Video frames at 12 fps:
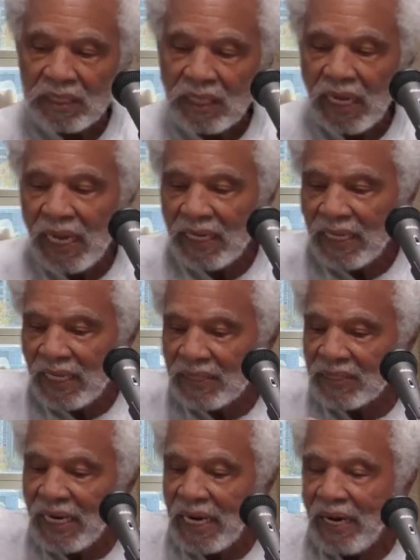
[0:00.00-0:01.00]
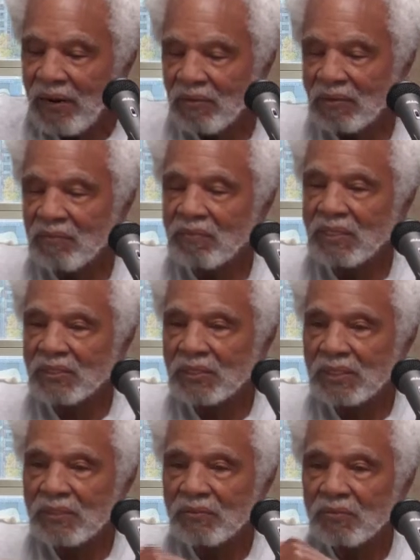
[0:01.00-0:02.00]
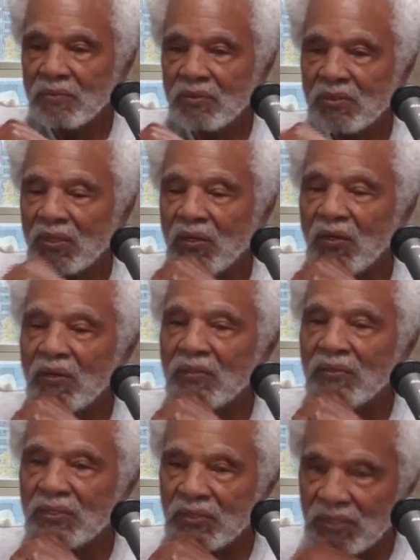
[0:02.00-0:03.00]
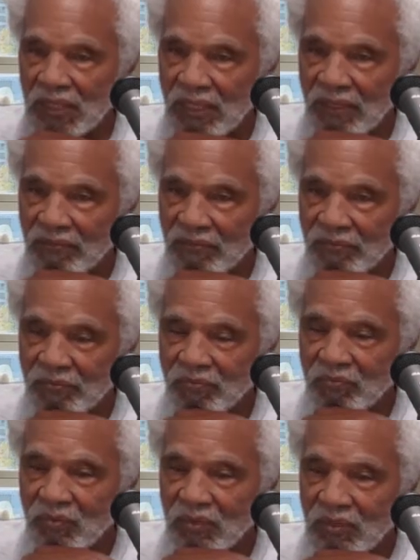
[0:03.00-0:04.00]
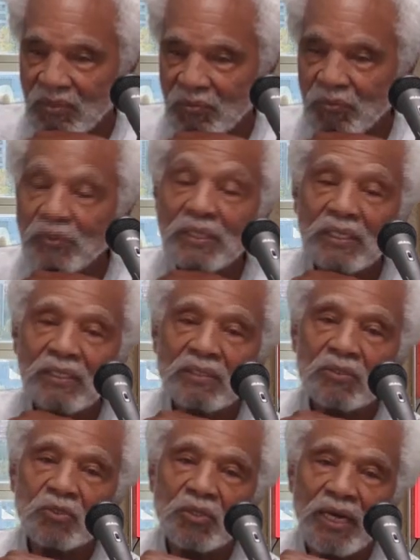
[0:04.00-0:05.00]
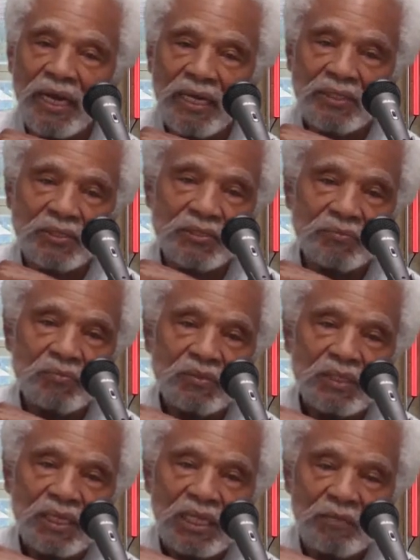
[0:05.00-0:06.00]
I got tired of listening to all of this stuff, reading the trash that